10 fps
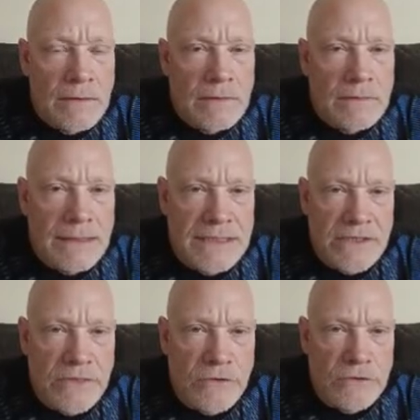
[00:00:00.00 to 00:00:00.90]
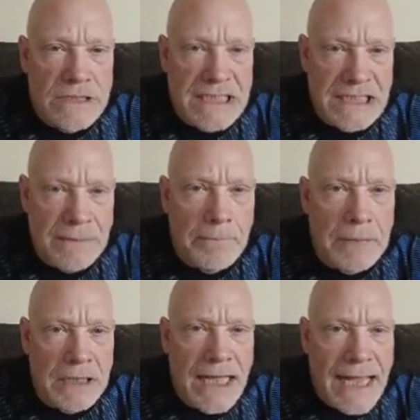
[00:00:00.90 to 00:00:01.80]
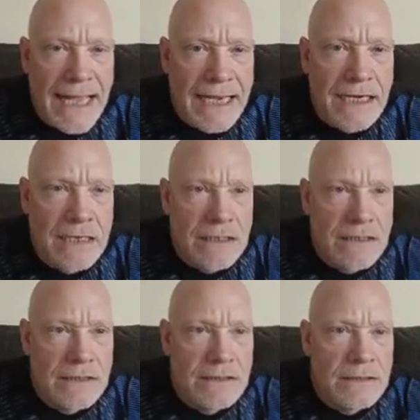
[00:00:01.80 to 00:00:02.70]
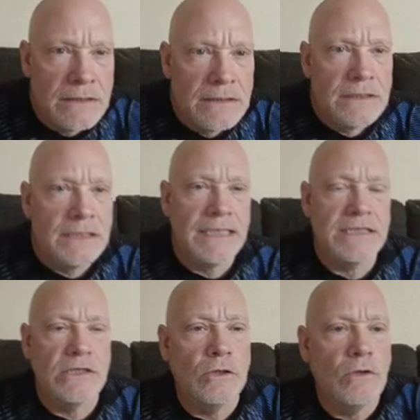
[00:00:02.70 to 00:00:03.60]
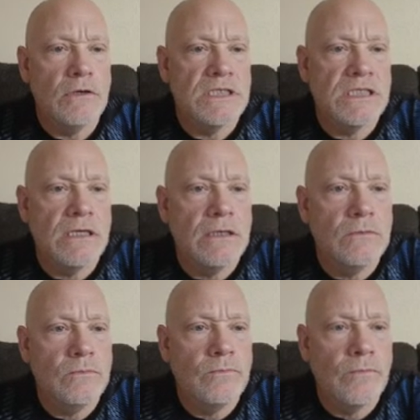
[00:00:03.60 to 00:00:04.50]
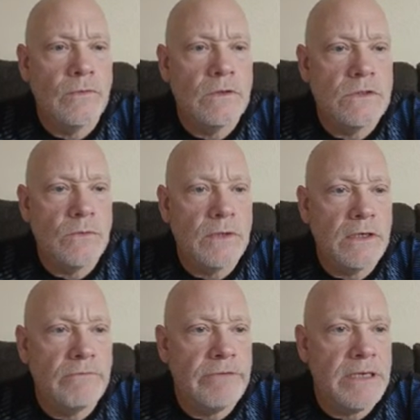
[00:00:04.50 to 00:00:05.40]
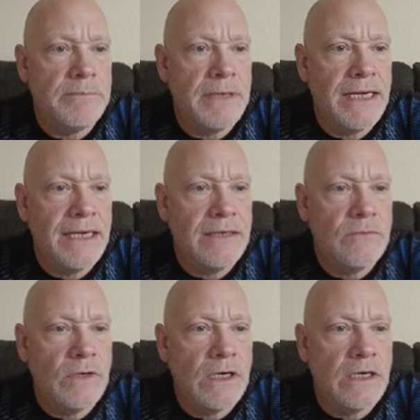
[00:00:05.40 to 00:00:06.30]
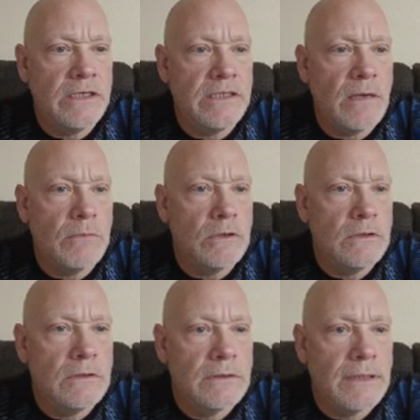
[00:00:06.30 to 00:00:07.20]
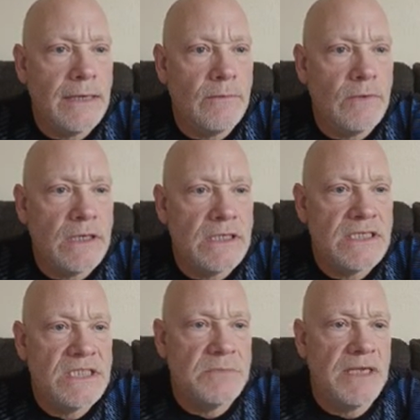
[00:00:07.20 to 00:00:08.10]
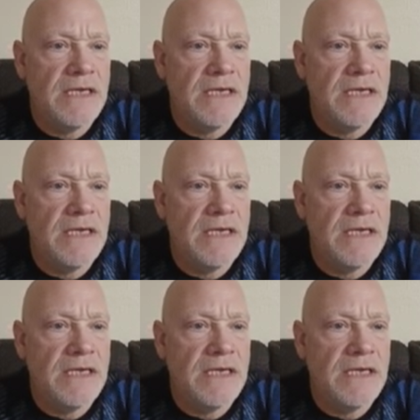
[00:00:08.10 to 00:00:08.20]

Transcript: It's a 13 black. That's a loss though. So we're gonna rebet, we're gonna double, and we're gonna spin.